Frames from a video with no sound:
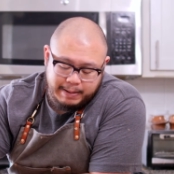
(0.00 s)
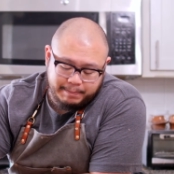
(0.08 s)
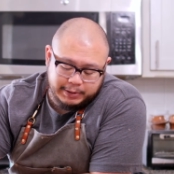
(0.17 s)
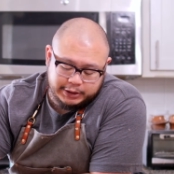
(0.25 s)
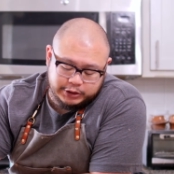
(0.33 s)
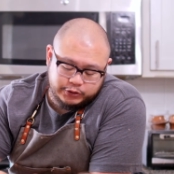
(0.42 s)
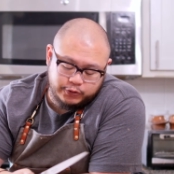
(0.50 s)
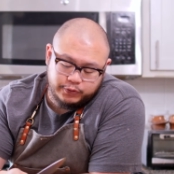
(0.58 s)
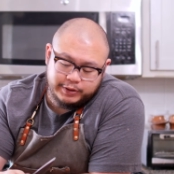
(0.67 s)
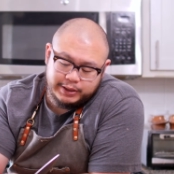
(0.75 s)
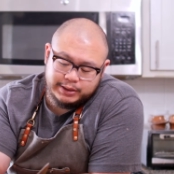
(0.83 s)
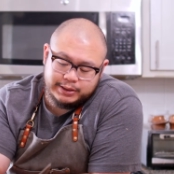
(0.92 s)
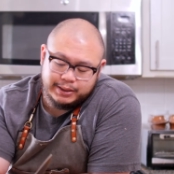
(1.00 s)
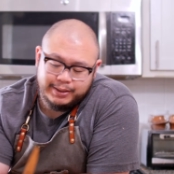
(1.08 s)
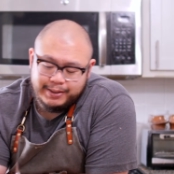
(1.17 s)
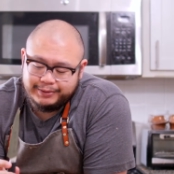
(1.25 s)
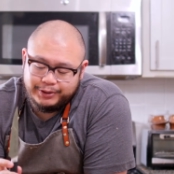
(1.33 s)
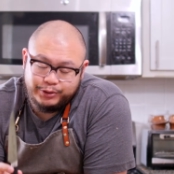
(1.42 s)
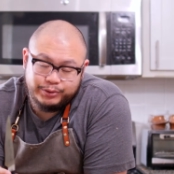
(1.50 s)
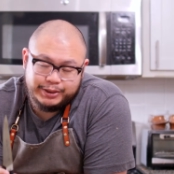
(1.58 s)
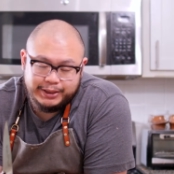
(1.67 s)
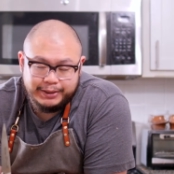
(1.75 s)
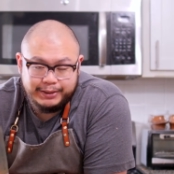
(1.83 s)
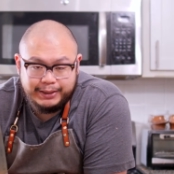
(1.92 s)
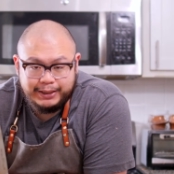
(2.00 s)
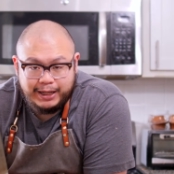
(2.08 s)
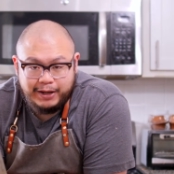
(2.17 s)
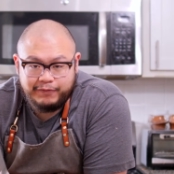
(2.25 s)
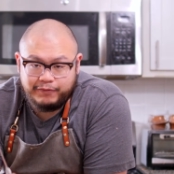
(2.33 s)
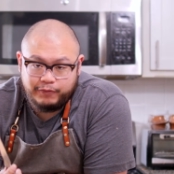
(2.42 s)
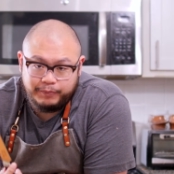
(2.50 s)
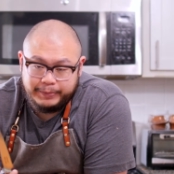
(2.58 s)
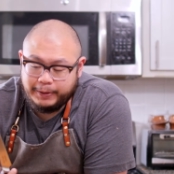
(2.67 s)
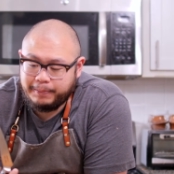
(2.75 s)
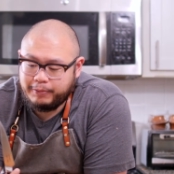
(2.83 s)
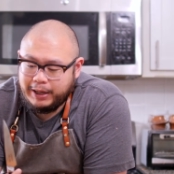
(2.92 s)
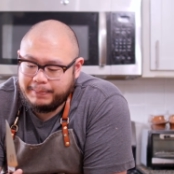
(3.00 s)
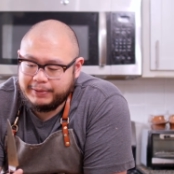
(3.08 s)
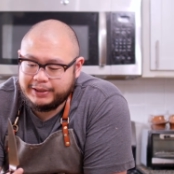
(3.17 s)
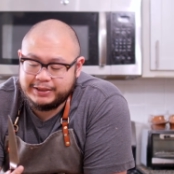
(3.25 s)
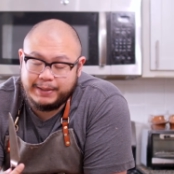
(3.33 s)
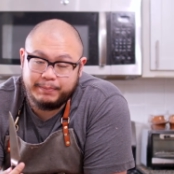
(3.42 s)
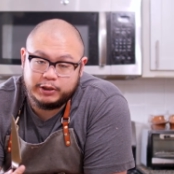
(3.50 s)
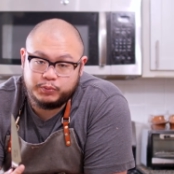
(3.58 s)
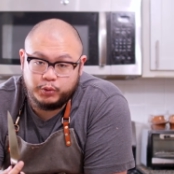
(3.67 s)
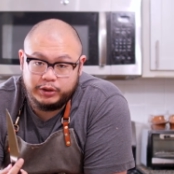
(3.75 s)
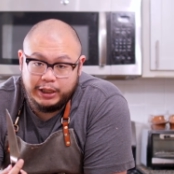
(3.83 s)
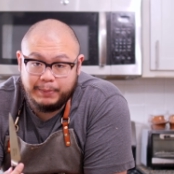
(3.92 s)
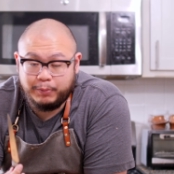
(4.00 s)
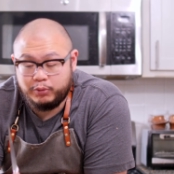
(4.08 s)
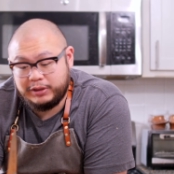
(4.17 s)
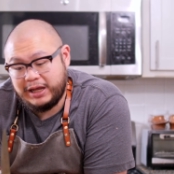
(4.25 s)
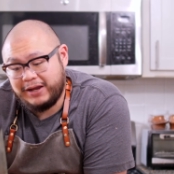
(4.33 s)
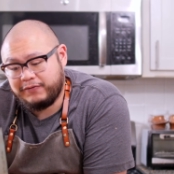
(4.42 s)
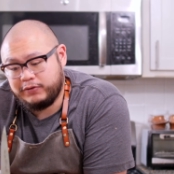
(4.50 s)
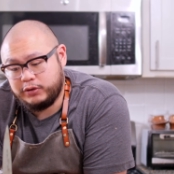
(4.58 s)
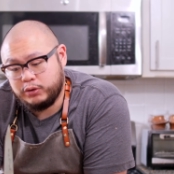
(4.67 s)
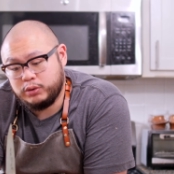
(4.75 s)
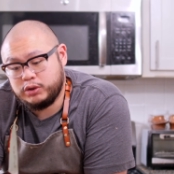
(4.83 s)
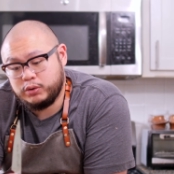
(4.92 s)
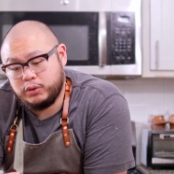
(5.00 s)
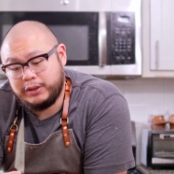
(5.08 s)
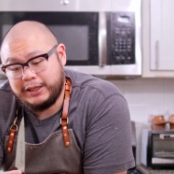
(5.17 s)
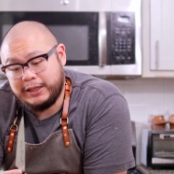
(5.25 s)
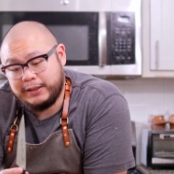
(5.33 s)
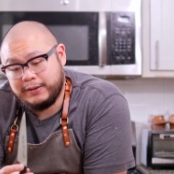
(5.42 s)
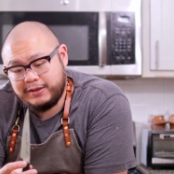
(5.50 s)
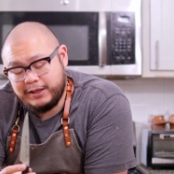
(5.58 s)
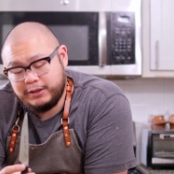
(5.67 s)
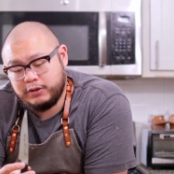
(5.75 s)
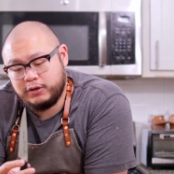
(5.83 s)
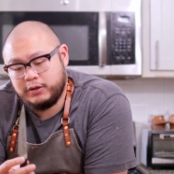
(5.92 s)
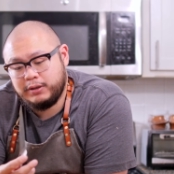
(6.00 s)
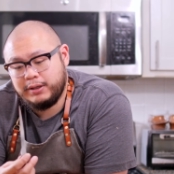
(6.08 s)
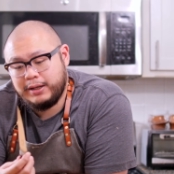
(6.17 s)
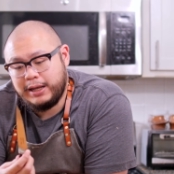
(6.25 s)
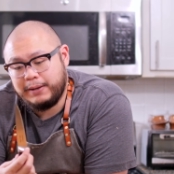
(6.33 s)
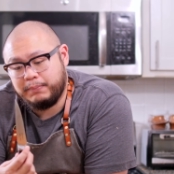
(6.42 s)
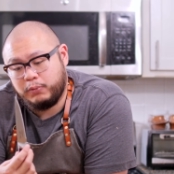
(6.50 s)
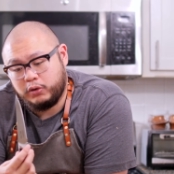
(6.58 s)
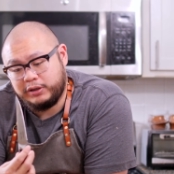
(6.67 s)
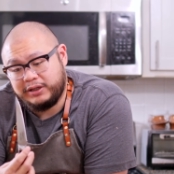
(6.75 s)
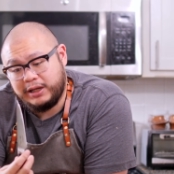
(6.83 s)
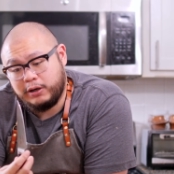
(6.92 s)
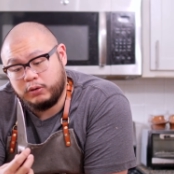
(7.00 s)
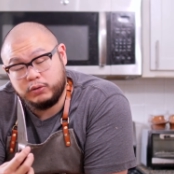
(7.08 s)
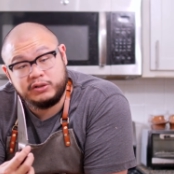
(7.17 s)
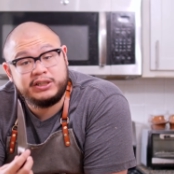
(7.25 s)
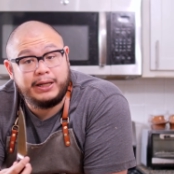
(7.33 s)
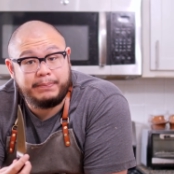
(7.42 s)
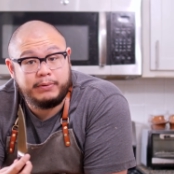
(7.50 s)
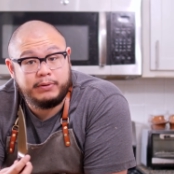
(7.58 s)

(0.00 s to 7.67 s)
but the truth is the utility knife for meal prep is a much more nimble knife due to the thinner a more narrow tip.